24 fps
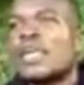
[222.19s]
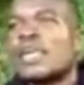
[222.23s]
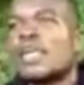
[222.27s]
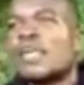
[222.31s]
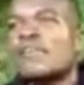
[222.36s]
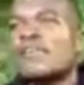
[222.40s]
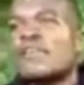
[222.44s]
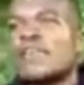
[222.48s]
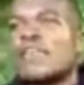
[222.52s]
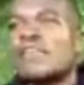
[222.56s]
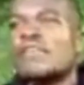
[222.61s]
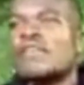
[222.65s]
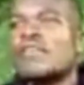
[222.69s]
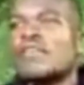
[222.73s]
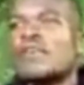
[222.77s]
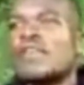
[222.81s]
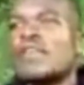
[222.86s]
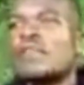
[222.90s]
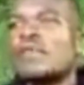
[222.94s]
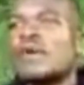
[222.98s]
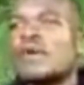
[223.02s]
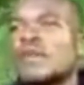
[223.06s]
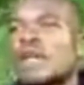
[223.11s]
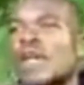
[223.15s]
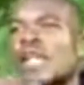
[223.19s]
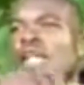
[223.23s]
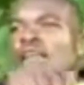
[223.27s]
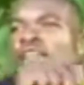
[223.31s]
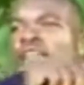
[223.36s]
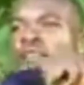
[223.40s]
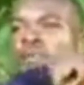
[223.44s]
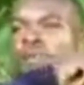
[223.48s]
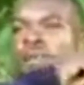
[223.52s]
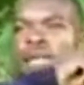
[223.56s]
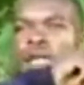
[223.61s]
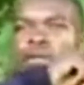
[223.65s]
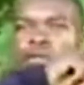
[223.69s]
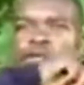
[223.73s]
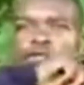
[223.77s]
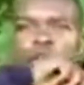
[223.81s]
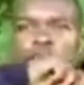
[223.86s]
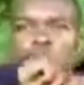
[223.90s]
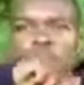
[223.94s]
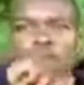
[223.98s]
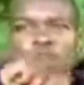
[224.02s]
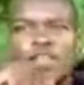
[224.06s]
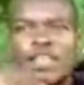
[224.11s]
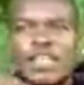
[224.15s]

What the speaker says: If he would be nothing left in the bush, we